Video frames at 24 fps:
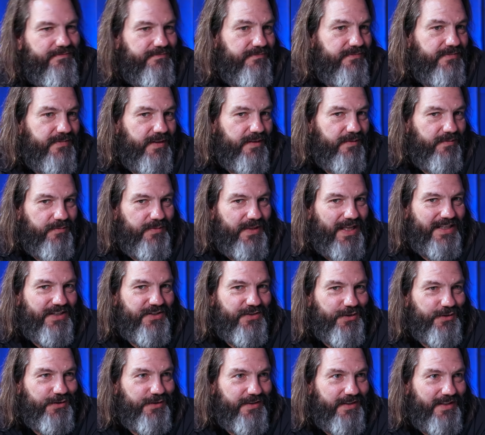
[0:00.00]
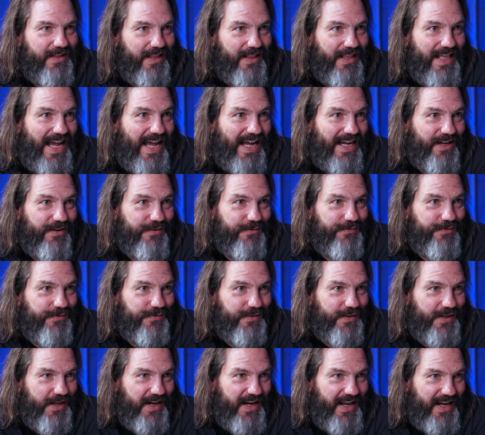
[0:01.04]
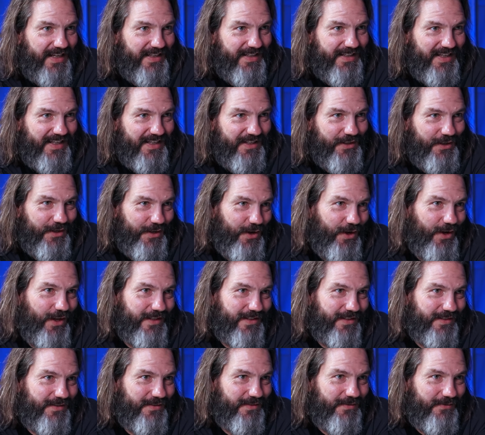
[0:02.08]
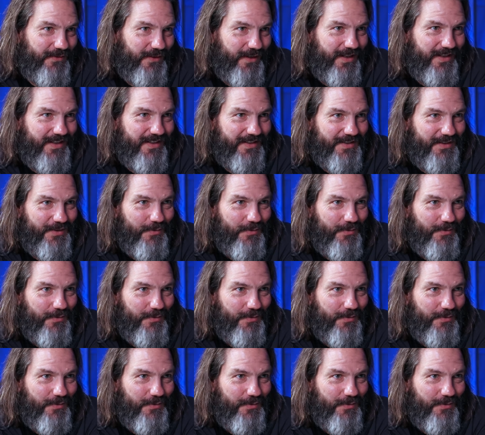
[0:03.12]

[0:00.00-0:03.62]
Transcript: that's just the lack of connecting the dots, right?